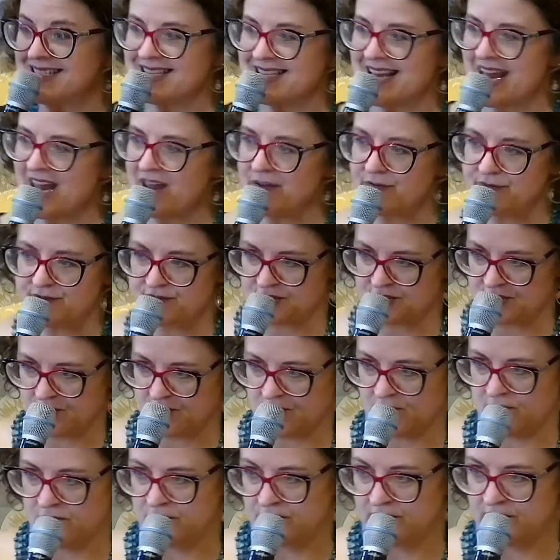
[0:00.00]
I
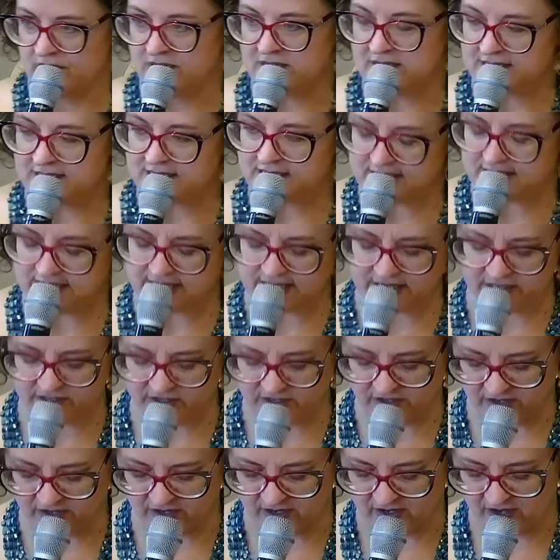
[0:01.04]
enjoyed being the cool
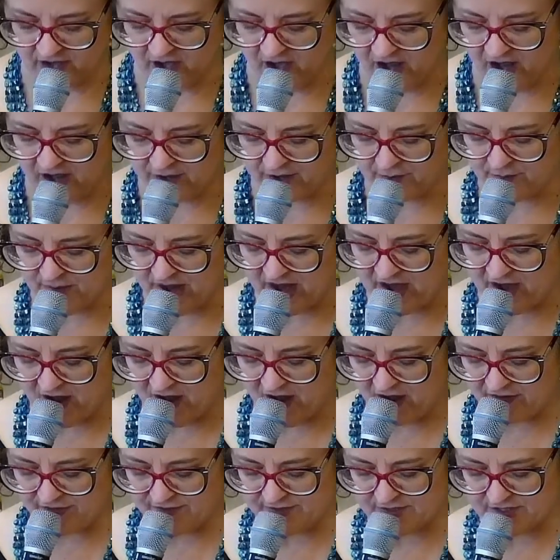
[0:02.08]
professor, the
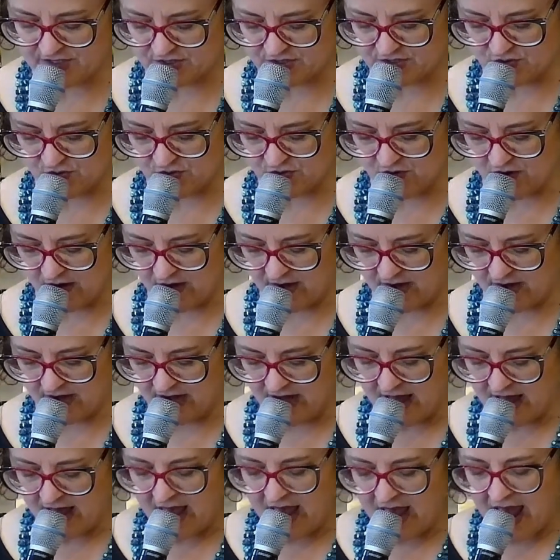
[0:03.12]
one a
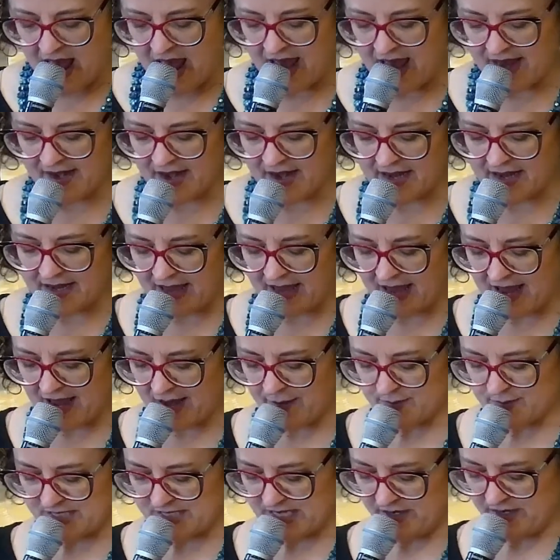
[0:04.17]
student could feel safe to
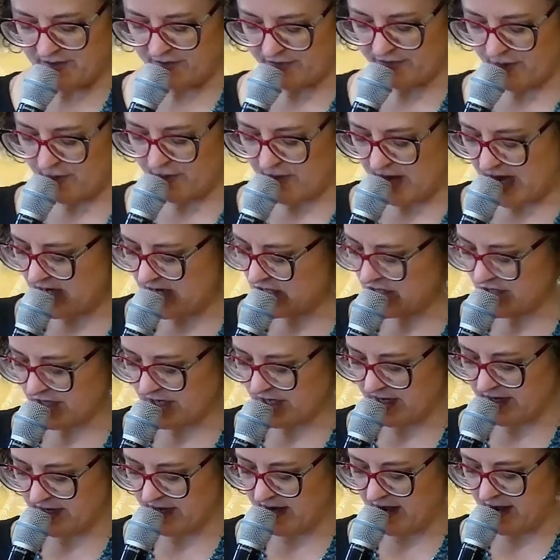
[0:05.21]
talk to
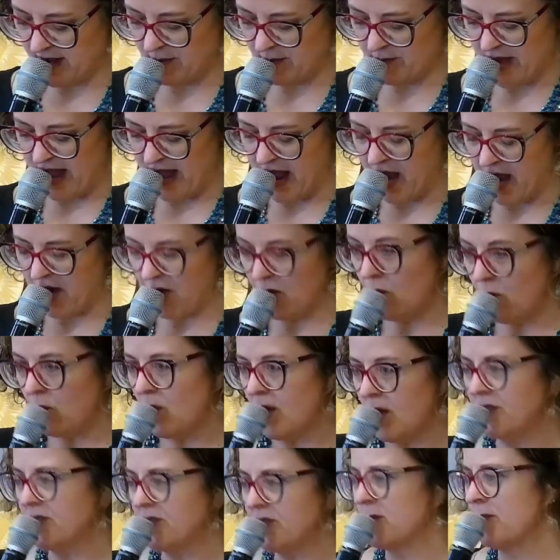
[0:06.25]
about maybe
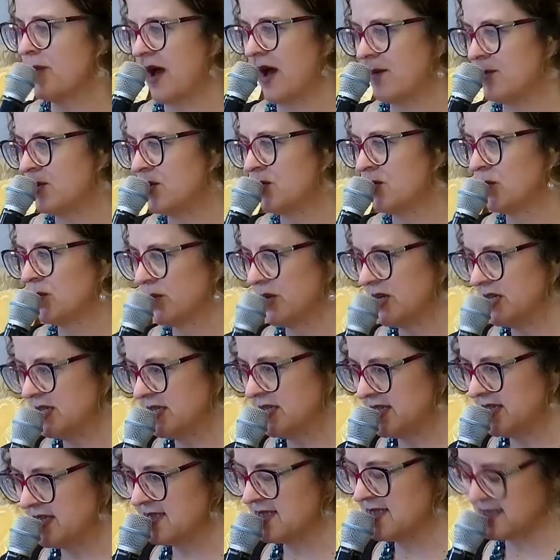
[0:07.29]
they're bisexual, but
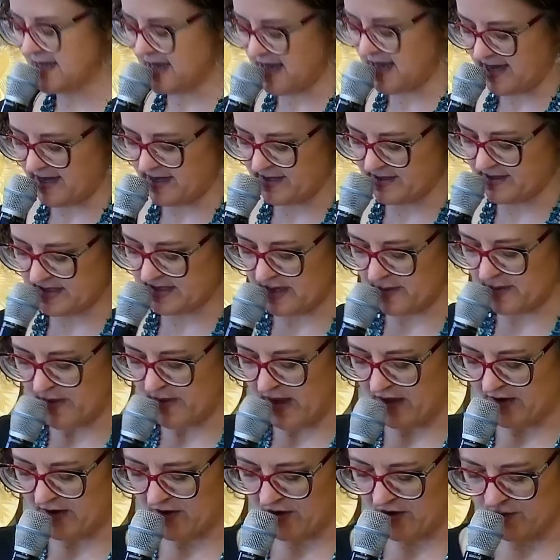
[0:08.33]
they're not sure how their
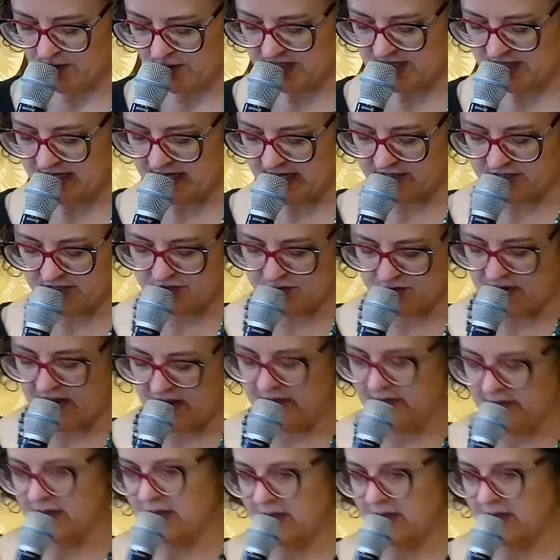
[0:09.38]
family will react.